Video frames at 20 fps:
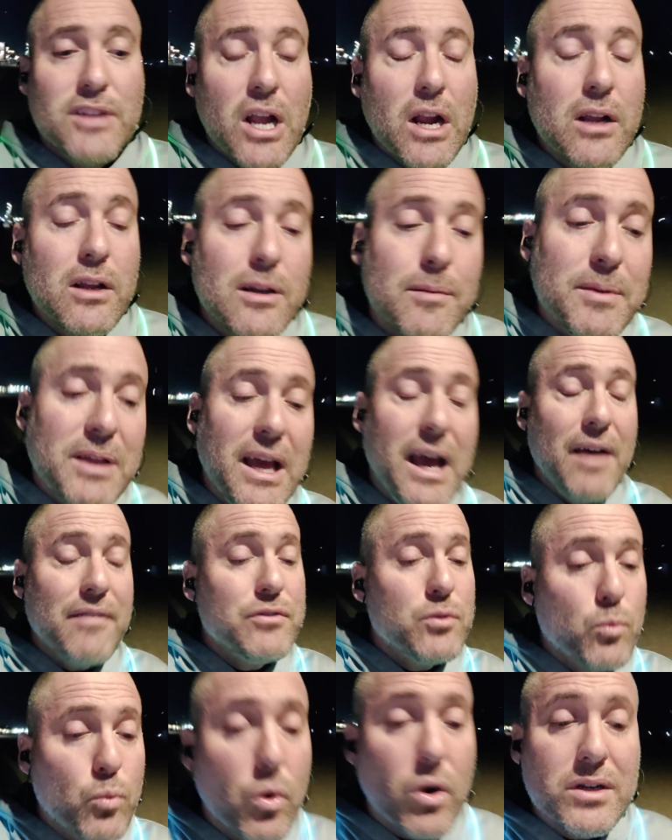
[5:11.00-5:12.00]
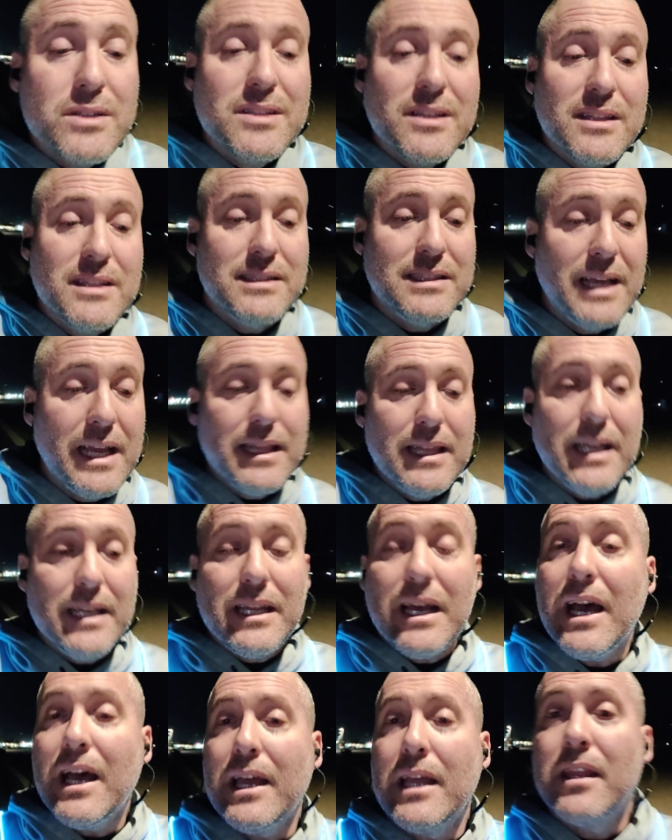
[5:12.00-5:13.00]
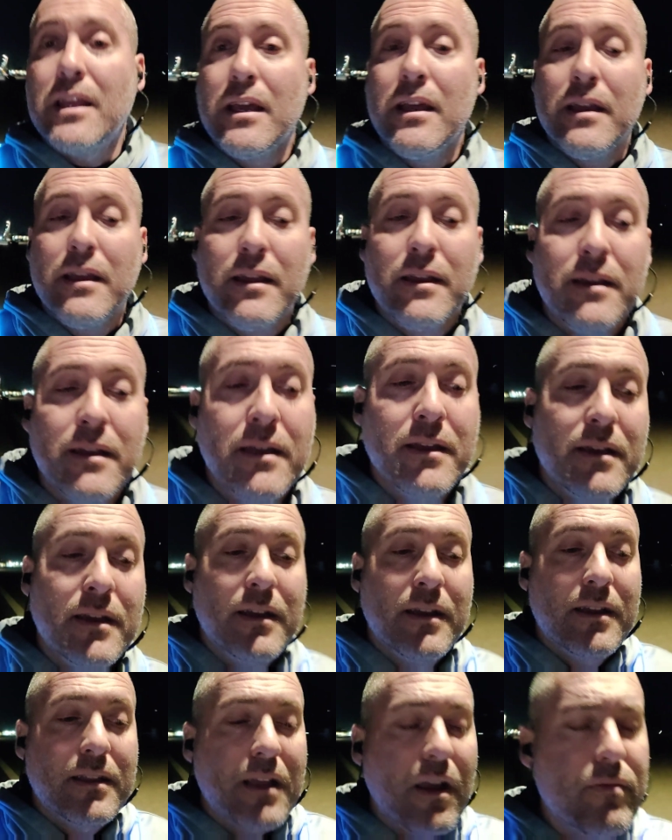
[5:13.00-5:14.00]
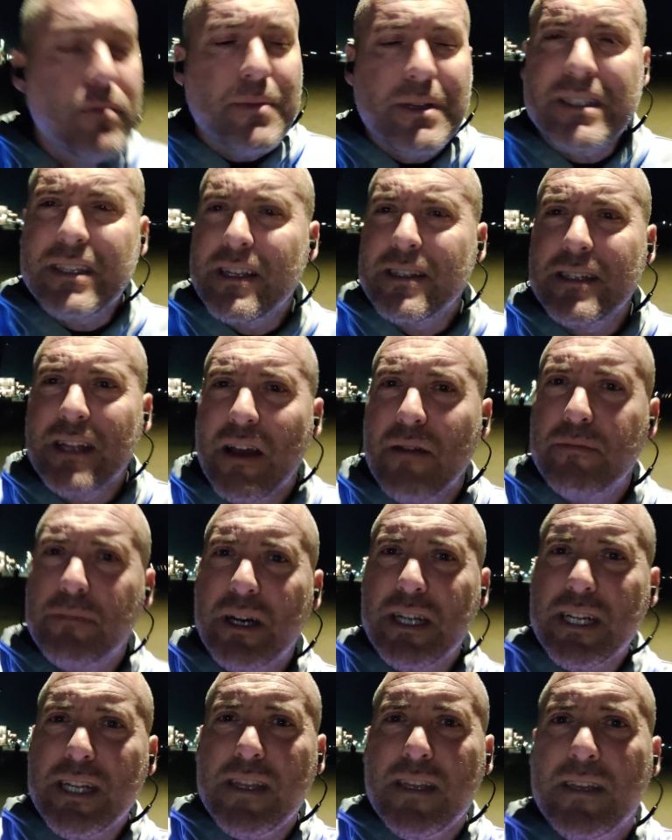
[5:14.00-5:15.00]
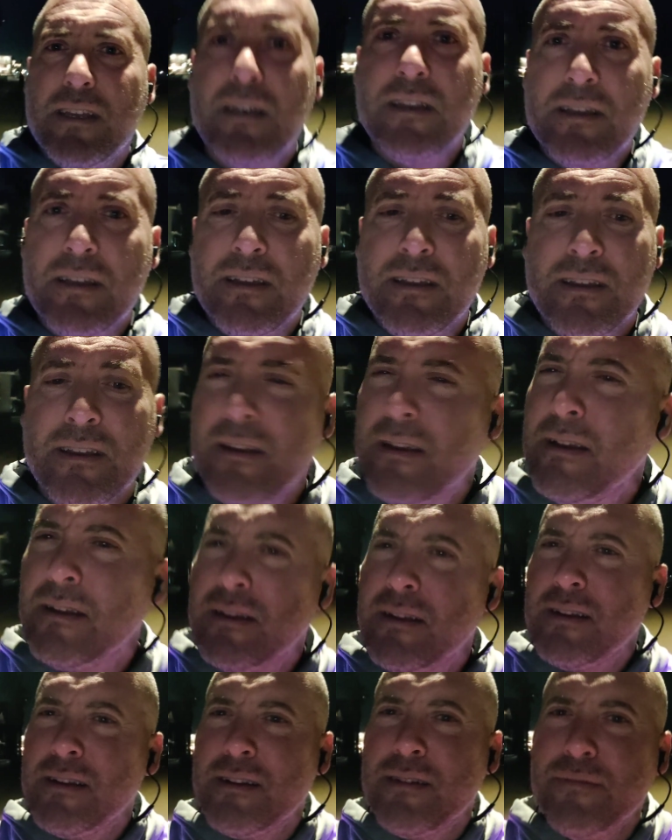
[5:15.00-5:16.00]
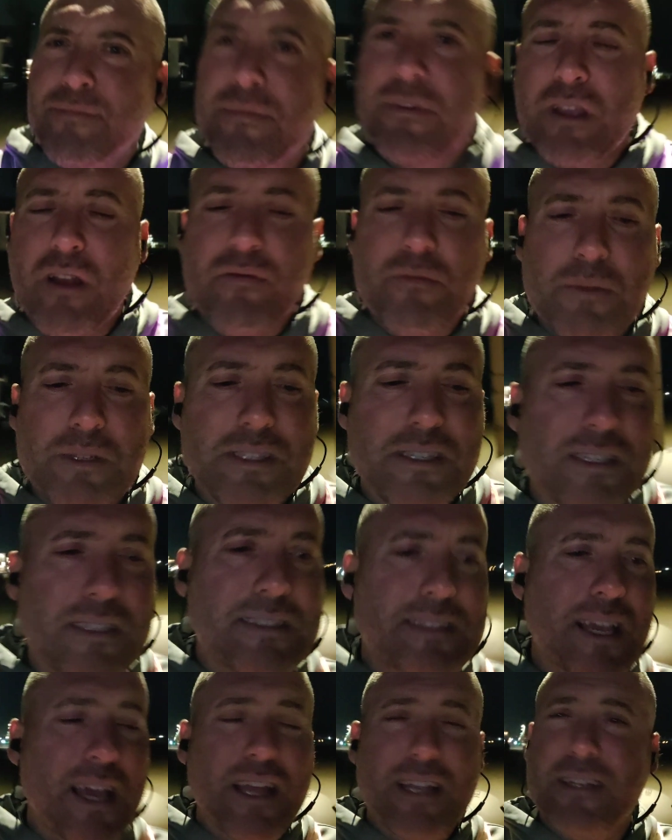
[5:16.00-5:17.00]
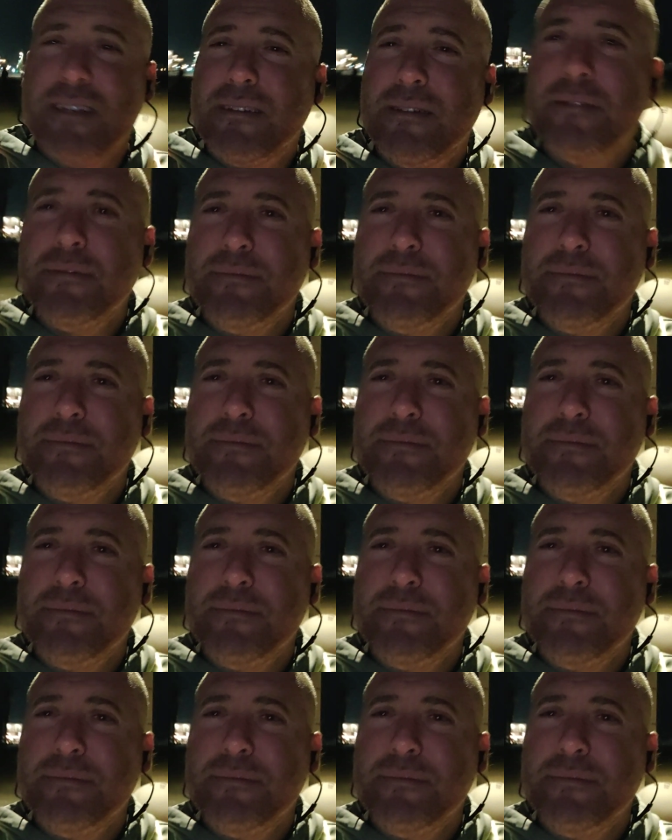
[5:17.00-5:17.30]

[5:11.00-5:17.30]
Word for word: they're going to be, have to work till the day they die government doesn't have money government's in debt